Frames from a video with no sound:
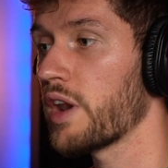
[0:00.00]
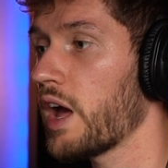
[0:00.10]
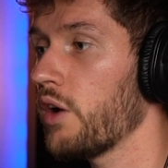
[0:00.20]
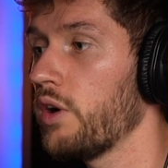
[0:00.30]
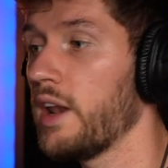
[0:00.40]

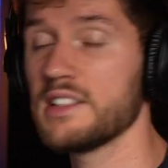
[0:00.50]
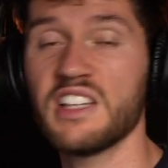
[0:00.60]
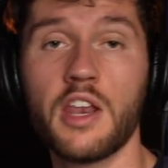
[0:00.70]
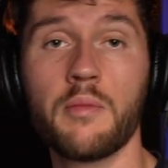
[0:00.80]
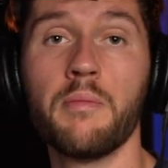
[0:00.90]
now let's
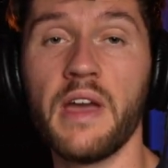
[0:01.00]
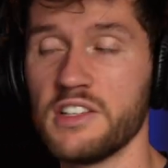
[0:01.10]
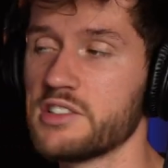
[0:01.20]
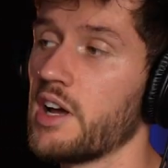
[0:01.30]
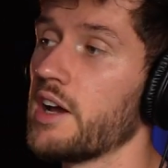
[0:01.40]
add a
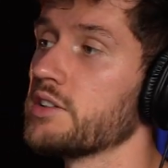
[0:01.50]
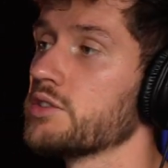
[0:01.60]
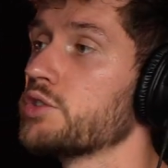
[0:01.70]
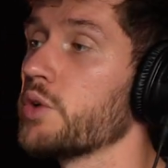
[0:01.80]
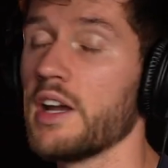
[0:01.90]
bass line
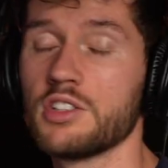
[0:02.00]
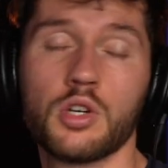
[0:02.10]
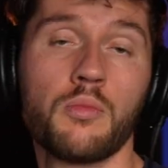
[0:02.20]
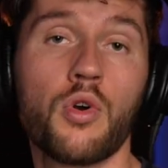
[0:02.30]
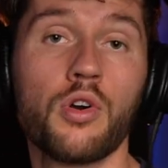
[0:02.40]
to add
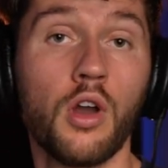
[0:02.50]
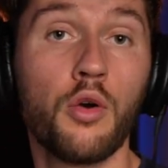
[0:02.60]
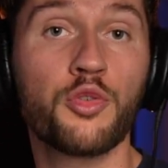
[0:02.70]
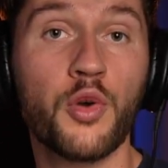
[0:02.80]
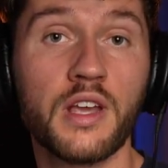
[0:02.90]
some more low
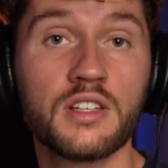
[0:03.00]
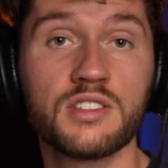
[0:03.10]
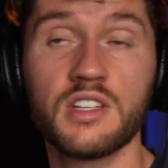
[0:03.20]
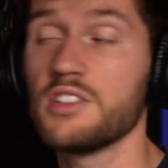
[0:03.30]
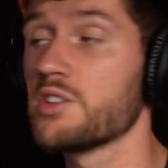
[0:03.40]

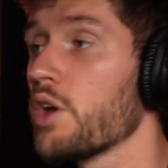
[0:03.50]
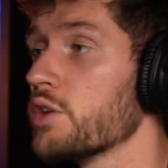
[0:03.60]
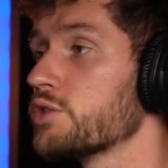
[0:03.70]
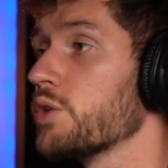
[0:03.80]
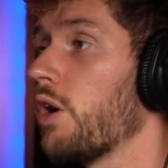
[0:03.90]
frequencies
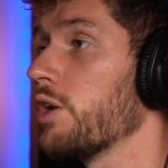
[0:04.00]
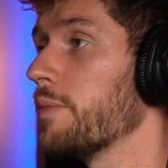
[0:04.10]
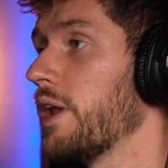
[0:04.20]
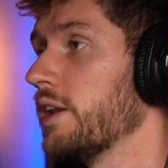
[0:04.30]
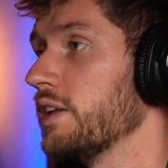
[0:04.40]
to all the
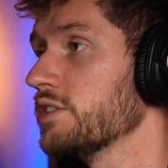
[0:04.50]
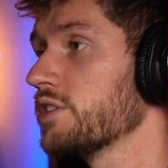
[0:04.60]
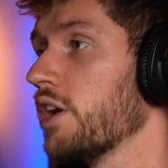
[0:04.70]
melodies.